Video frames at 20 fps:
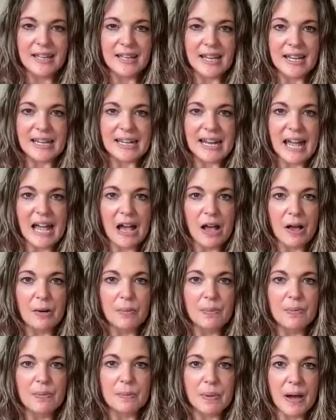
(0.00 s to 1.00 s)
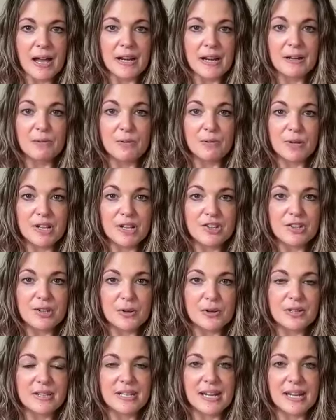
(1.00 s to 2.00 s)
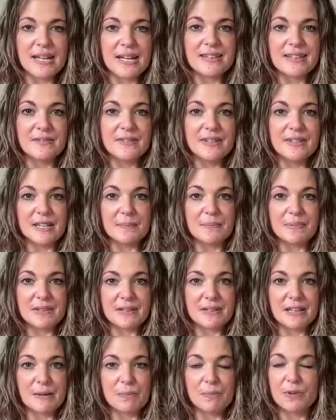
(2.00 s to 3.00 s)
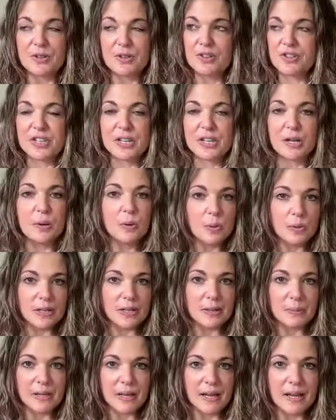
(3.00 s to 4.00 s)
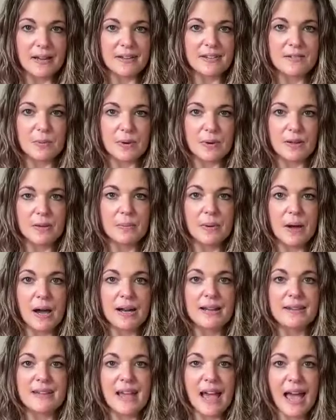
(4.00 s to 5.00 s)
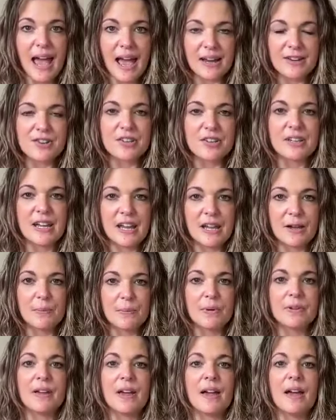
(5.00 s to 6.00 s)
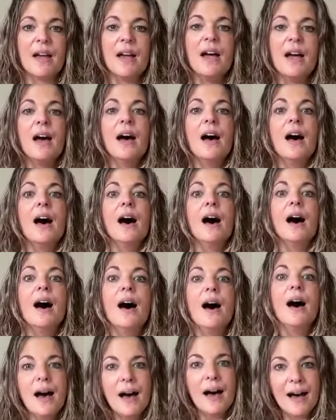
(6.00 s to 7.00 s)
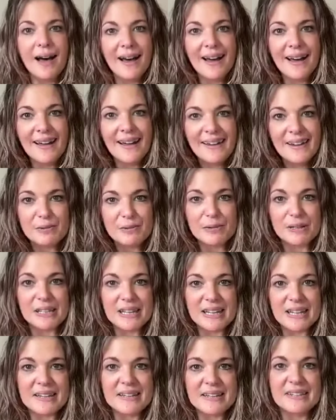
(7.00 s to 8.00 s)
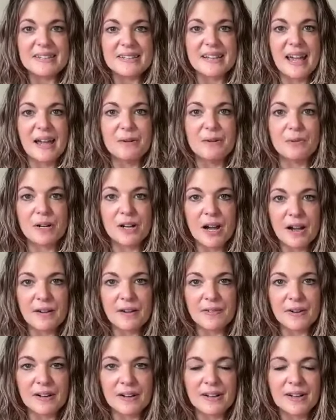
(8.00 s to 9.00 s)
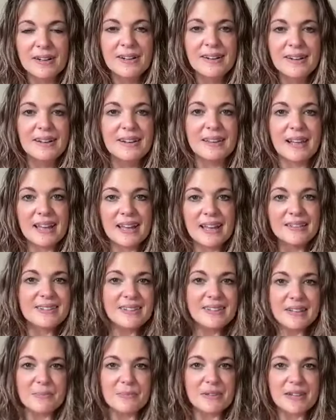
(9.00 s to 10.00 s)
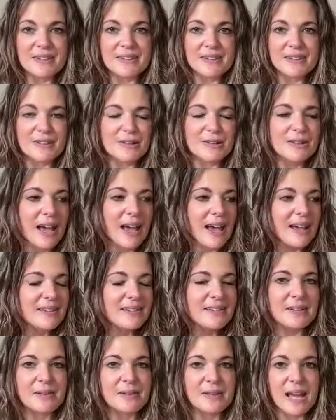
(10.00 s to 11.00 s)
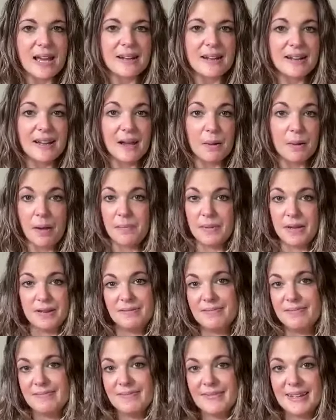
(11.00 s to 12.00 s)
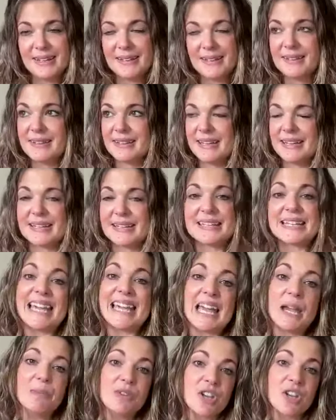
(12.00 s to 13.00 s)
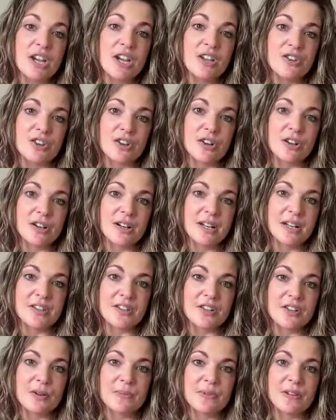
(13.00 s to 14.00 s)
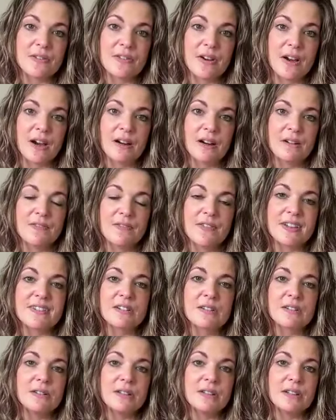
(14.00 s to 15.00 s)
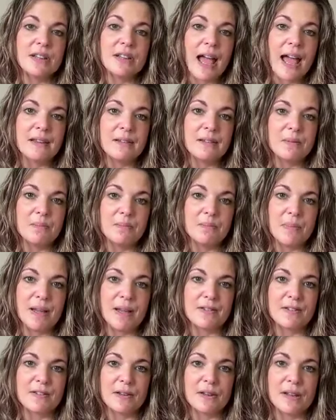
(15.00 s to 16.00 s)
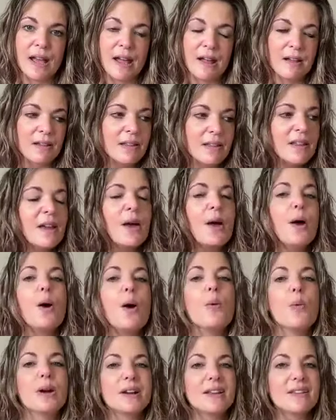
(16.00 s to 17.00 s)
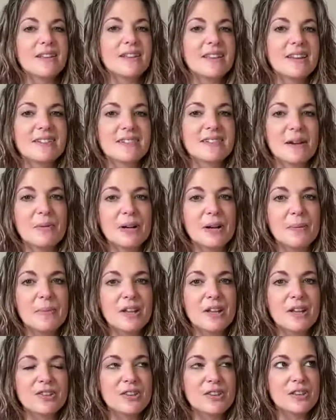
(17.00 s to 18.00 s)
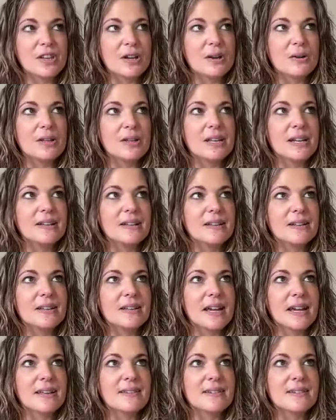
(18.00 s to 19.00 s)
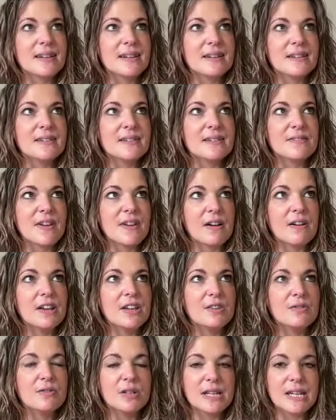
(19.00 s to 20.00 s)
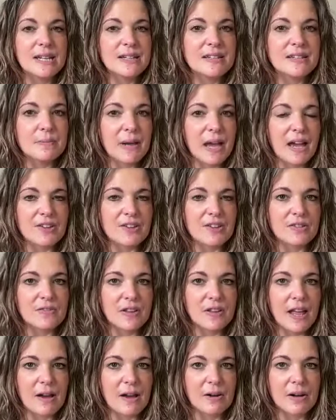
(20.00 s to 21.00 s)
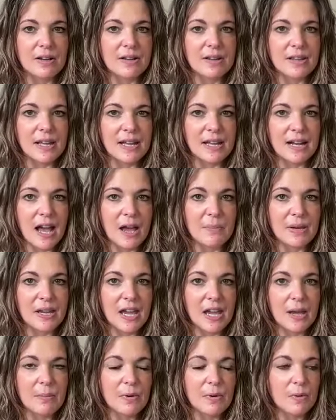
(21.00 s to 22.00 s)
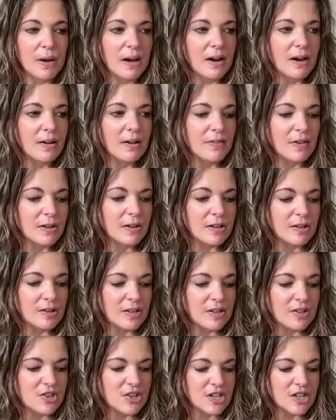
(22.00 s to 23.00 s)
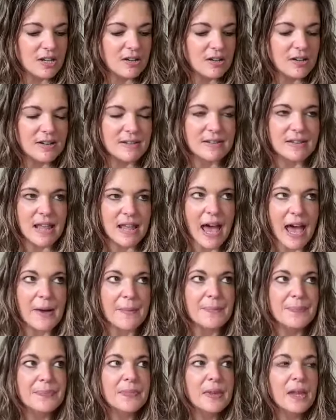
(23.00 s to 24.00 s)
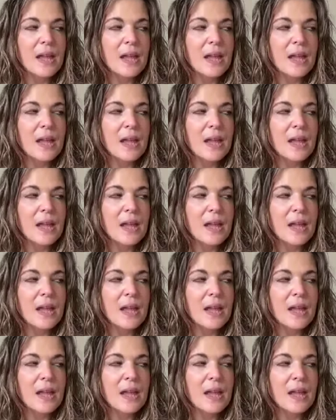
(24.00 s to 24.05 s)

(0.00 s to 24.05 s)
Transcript: they can help the body reach those states of deep sleep, which is the only place where the body's actually able to release and recover. Light sleep doesn't do that. So that, I mean, it's a game changer in terms of our physical and mental health. One of the things I want to mention, though, that is very unique to Passionflower that I became aware of earlier this year is that